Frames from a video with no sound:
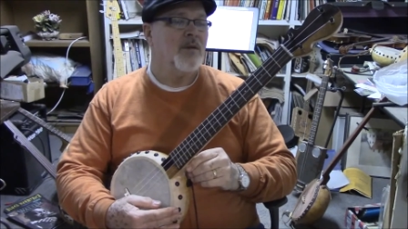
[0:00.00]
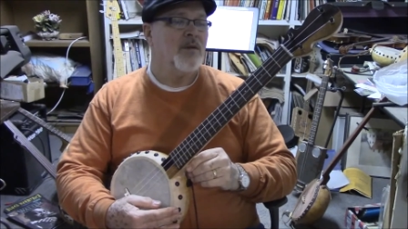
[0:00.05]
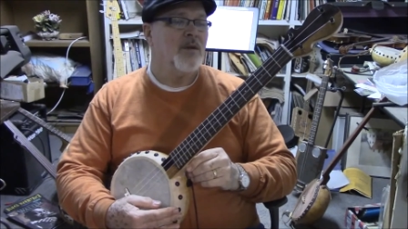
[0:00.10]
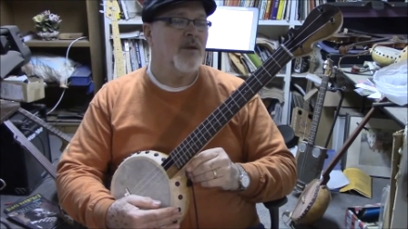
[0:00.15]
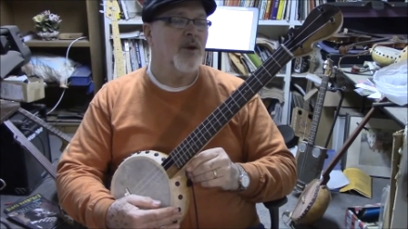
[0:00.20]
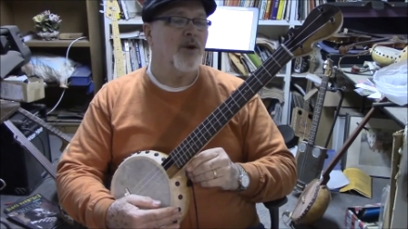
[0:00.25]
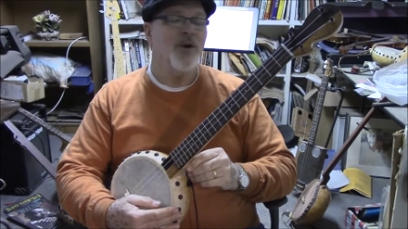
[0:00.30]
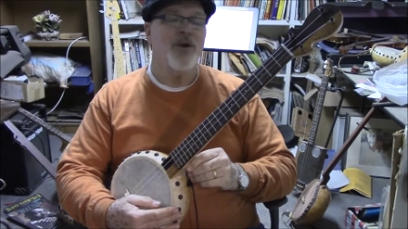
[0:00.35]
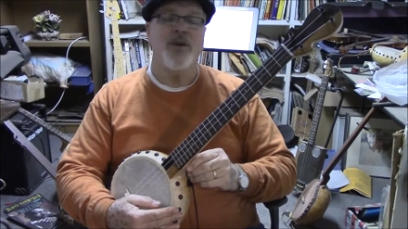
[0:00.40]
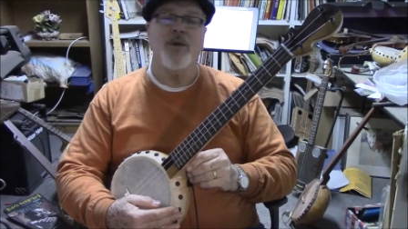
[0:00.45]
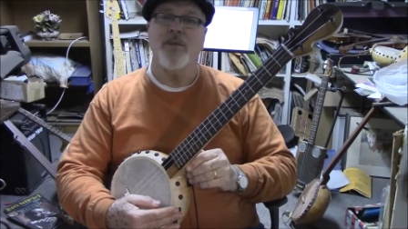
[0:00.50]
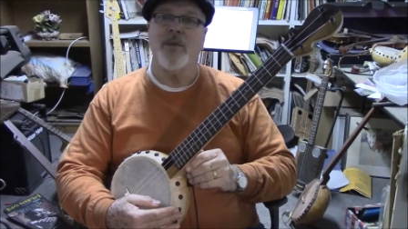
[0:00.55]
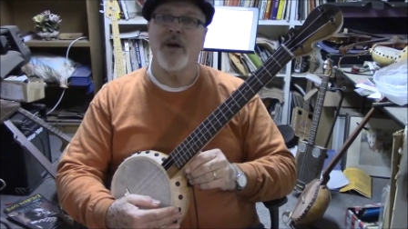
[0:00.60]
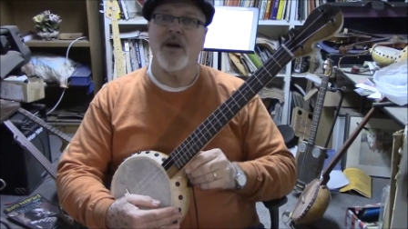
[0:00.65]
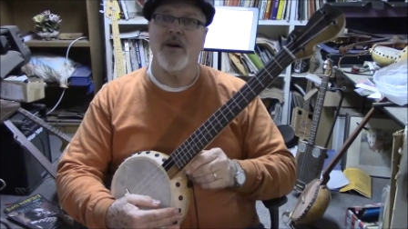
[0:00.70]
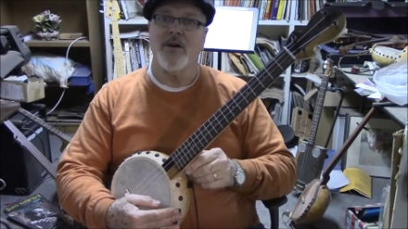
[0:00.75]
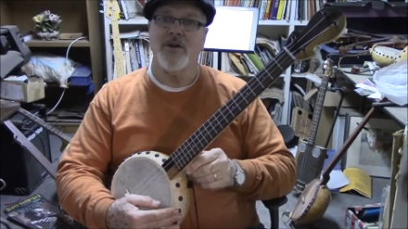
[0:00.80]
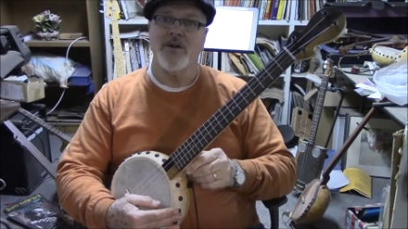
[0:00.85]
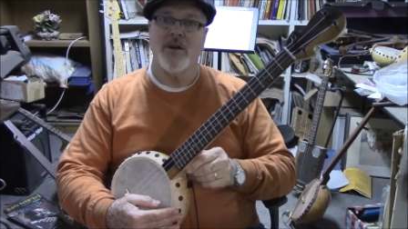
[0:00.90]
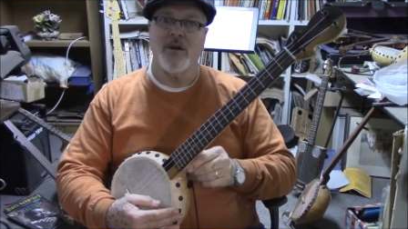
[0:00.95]
learn the
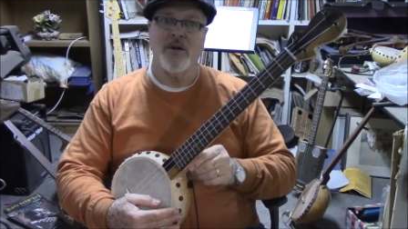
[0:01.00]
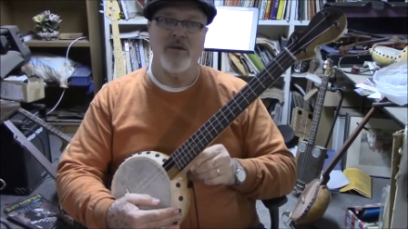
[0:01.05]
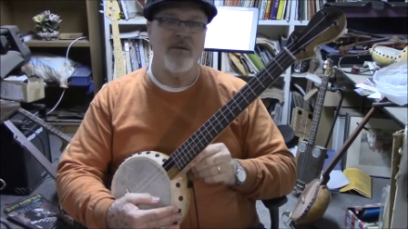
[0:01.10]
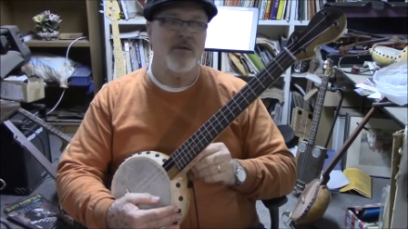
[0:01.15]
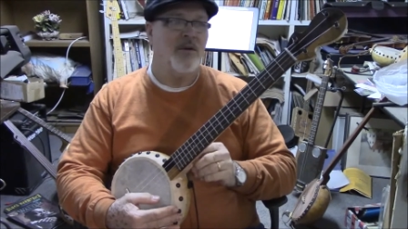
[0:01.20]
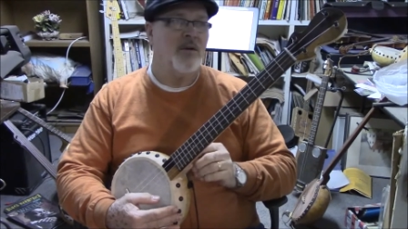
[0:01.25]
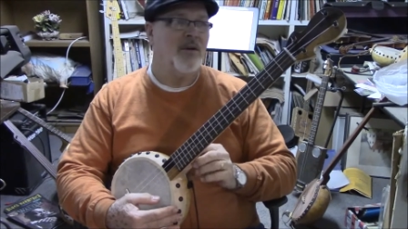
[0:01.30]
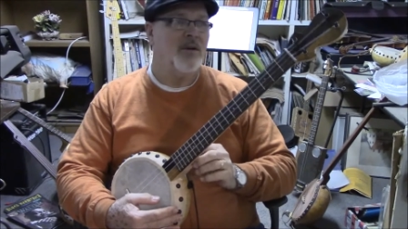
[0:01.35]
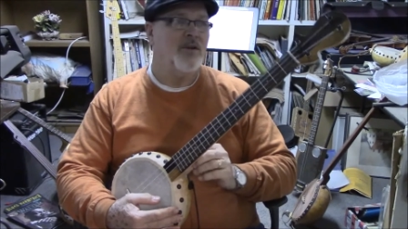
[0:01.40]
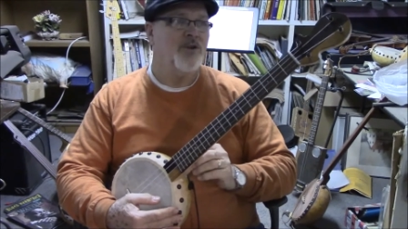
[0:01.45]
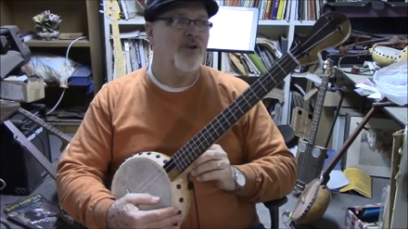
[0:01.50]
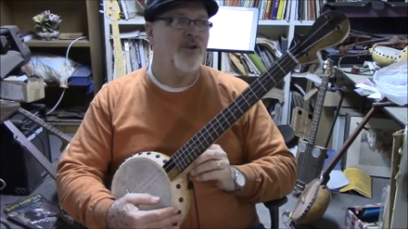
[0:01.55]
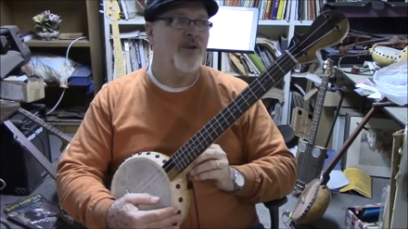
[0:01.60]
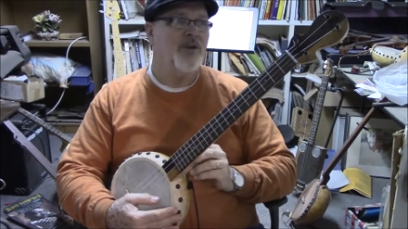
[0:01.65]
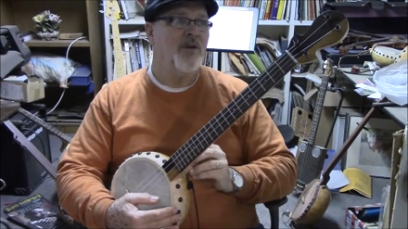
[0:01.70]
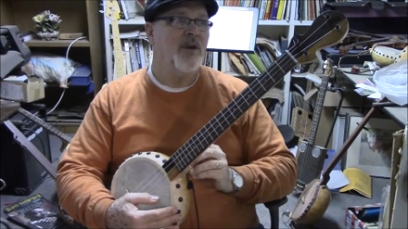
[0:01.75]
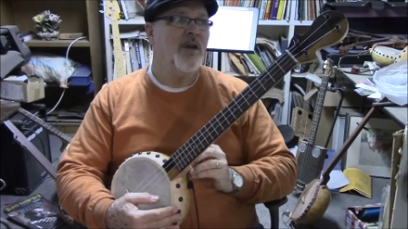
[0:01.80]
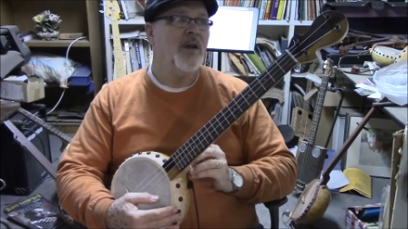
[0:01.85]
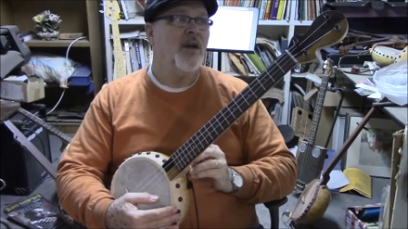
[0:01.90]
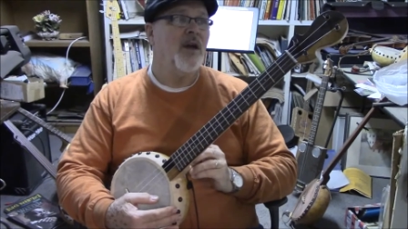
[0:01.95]
baritone
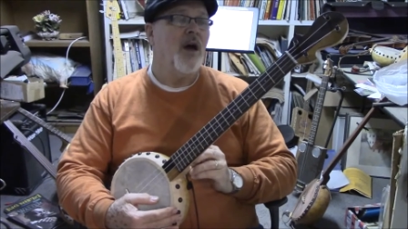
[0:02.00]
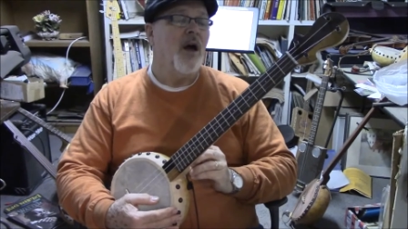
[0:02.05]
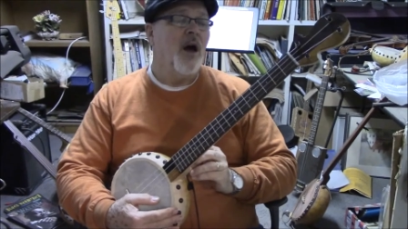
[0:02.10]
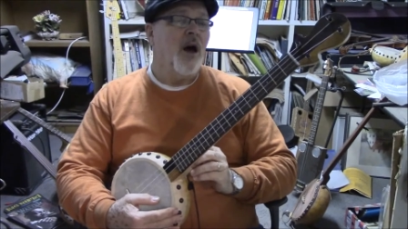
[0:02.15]
tuning